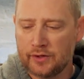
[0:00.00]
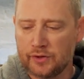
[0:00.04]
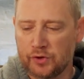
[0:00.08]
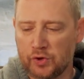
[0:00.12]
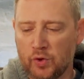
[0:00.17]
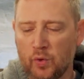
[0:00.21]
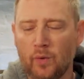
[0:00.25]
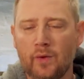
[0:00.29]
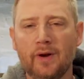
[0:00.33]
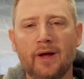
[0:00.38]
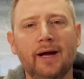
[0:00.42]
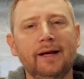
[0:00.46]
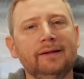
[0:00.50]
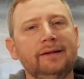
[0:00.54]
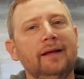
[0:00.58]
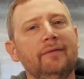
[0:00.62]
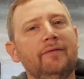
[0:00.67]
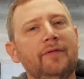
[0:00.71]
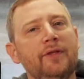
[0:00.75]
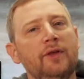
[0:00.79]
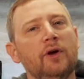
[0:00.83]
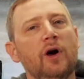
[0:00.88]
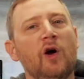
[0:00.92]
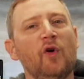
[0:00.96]
You and I
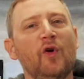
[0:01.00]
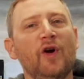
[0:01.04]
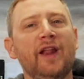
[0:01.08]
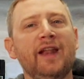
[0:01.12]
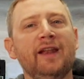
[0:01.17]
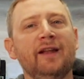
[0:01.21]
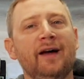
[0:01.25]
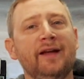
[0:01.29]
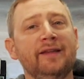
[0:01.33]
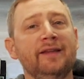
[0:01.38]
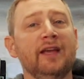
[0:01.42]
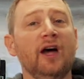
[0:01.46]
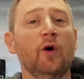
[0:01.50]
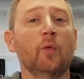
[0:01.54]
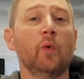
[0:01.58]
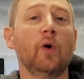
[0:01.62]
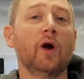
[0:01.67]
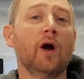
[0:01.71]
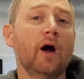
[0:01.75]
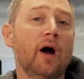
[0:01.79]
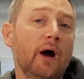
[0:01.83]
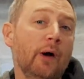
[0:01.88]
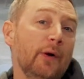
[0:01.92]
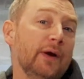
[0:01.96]
live in the already not yet,
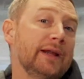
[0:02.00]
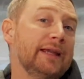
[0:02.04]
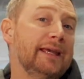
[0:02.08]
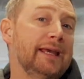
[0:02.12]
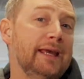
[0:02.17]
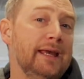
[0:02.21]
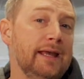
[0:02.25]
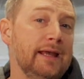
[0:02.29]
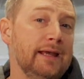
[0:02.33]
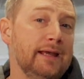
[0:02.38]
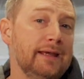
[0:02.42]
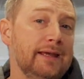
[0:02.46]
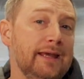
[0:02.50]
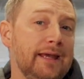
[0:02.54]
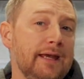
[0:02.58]
where our King,